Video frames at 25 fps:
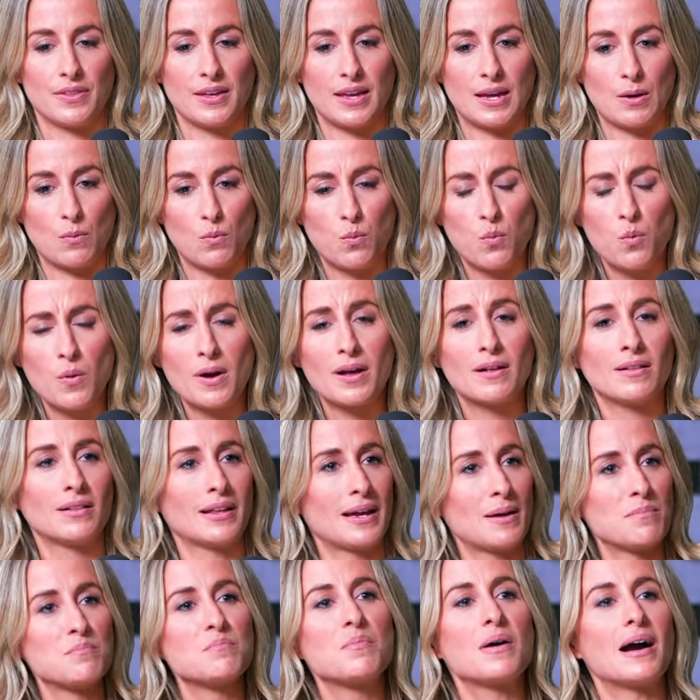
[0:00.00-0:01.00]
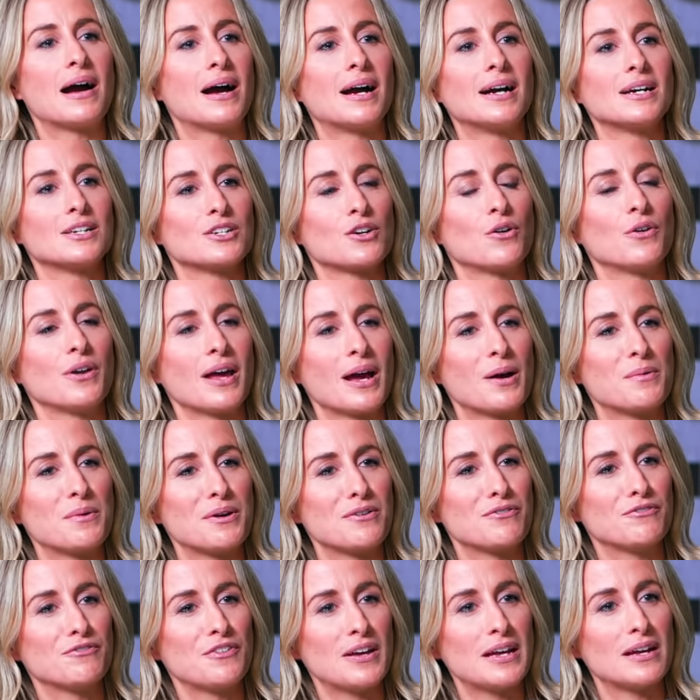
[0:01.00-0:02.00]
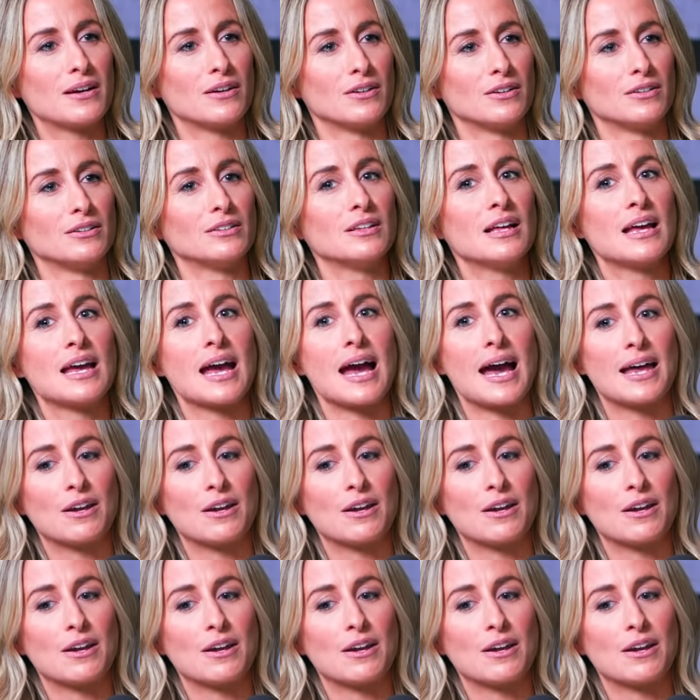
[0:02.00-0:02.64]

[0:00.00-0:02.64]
it will impact on how I feel